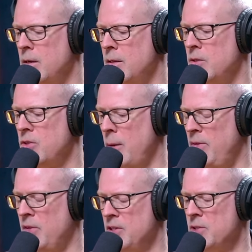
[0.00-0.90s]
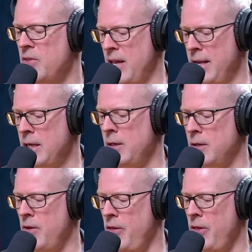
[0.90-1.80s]
Some of us think
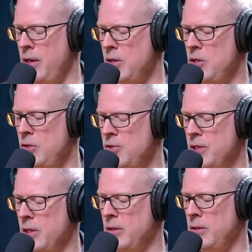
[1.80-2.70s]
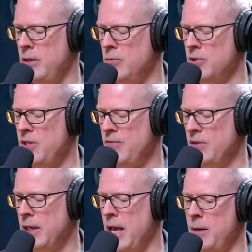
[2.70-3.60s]
that receiving
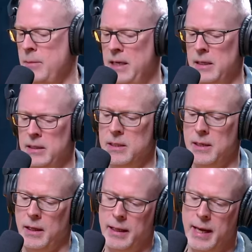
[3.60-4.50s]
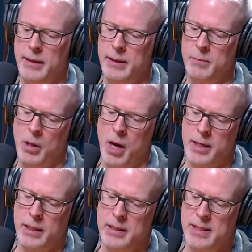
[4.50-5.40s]
the ketamine stellate ganglion
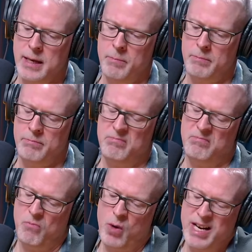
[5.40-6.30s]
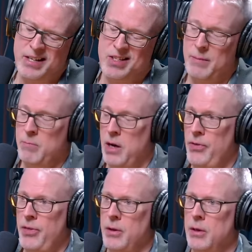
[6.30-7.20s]
block in the same week, same
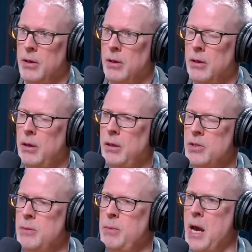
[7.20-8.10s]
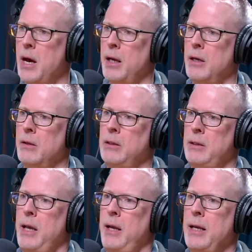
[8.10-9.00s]
month, is symbiotic, that they